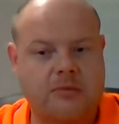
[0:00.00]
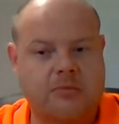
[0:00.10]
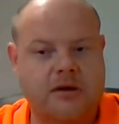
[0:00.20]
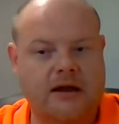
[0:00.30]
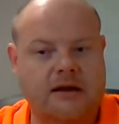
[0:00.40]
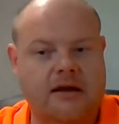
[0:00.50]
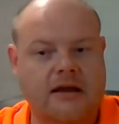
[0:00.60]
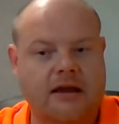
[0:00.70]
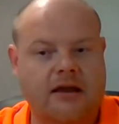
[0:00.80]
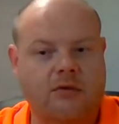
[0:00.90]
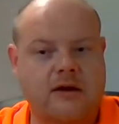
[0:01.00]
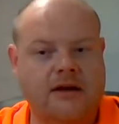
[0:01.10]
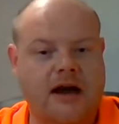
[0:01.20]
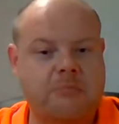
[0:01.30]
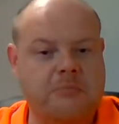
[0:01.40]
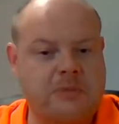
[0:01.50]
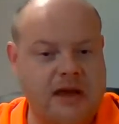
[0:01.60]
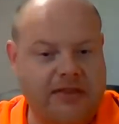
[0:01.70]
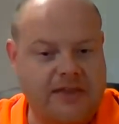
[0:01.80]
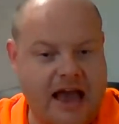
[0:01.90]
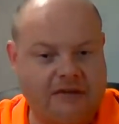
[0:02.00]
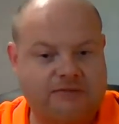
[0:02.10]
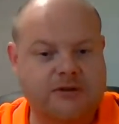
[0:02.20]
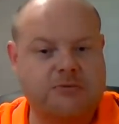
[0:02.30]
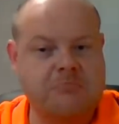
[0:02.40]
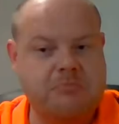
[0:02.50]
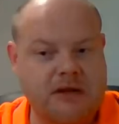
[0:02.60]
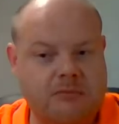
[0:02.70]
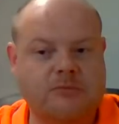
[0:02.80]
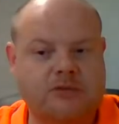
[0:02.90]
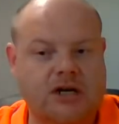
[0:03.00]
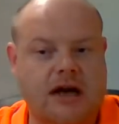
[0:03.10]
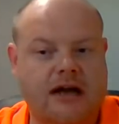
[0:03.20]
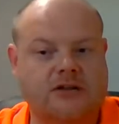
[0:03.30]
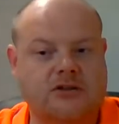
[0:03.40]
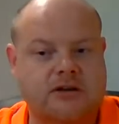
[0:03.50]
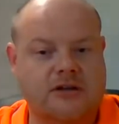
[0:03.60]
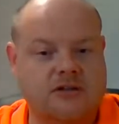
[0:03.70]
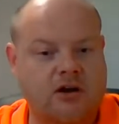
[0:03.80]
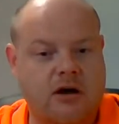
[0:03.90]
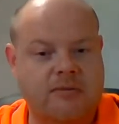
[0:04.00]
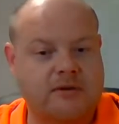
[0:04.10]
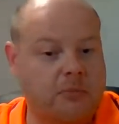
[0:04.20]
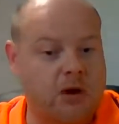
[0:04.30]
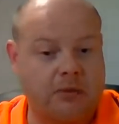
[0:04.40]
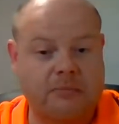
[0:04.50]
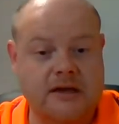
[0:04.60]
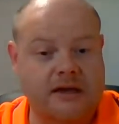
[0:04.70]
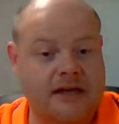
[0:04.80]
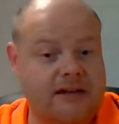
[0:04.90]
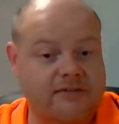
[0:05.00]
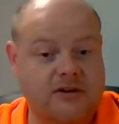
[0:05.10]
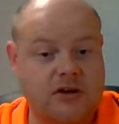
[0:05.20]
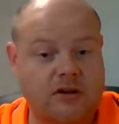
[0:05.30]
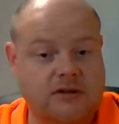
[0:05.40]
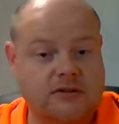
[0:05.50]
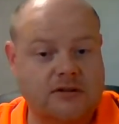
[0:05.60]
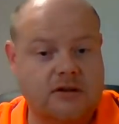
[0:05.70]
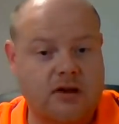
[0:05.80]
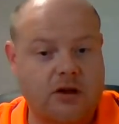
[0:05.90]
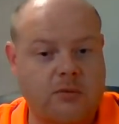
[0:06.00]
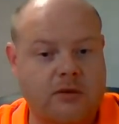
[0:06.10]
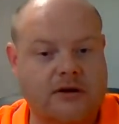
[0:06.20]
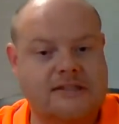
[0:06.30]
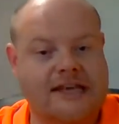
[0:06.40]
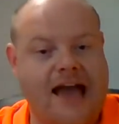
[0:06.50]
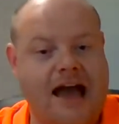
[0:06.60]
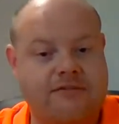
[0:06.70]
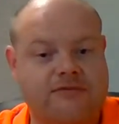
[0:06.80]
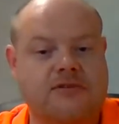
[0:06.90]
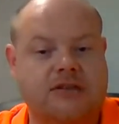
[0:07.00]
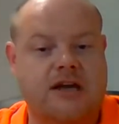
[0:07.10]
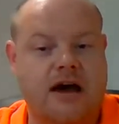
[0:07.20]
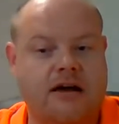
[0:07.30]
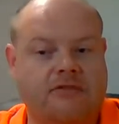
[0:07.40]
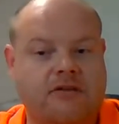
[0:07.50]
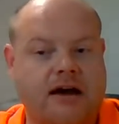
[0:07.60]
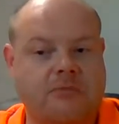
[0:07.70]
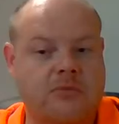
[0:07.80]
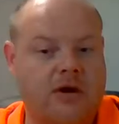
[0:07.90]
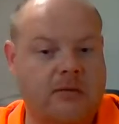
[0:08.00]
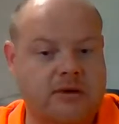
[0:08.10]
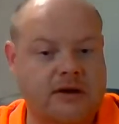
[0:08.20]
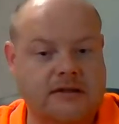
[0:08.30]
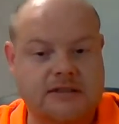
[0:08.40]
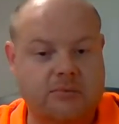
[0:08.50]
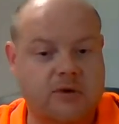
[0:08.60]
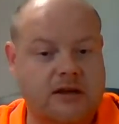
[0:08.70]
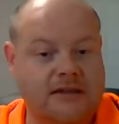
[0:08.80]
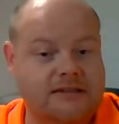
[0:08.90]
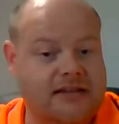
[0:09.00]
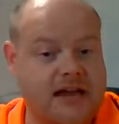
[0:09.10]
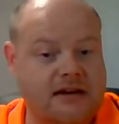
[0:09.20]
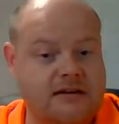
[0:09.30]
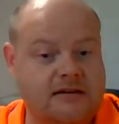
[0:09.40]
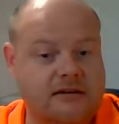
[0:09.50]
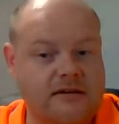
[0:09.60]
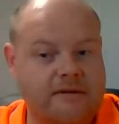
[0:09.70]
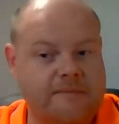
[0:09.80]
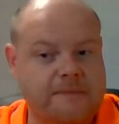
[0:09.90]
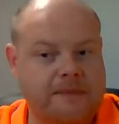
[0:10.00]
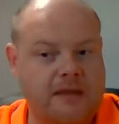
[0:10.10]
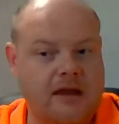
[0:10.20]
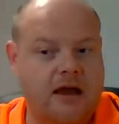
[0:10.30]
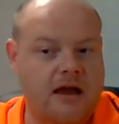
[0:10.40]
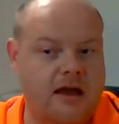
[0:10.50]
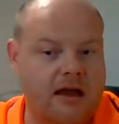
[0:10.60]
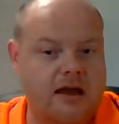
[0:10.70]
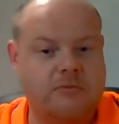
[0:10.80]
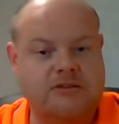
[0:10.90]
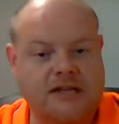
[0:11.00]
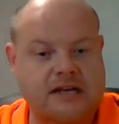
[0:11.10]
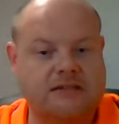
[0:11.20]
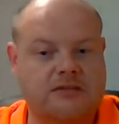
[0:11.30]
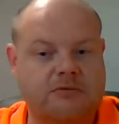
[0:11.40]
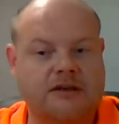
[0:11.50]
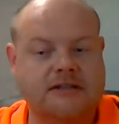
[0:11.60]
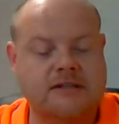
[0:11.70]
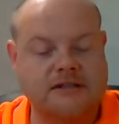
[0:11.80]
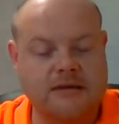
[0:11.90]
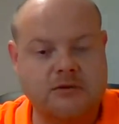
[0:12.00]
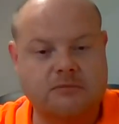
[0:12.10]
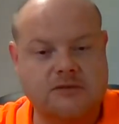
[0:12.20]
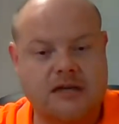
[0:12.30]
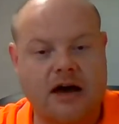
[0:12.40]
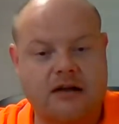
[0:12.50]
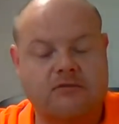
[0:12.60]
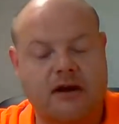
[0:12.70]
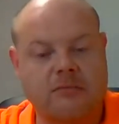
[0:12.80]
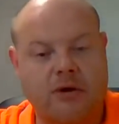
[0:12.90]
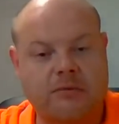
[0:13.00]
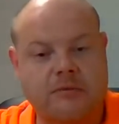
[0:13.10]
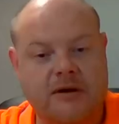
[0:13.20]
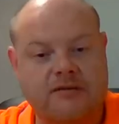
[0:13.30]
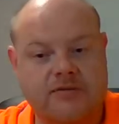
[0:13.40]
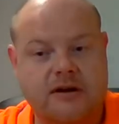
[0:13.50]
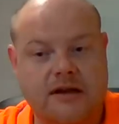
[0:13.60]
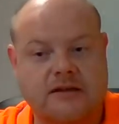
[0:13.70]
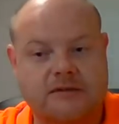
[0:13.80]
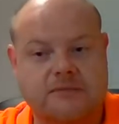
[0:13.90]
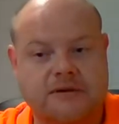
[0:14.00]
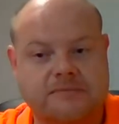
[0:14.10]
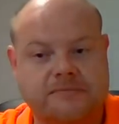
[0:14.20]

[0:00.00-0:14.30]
But when the average minimum charge on a consignment might be $11, whereas the average carton rate might be somewhere near 10, it stands to reason that sometimes a carton rate might be better for a customer.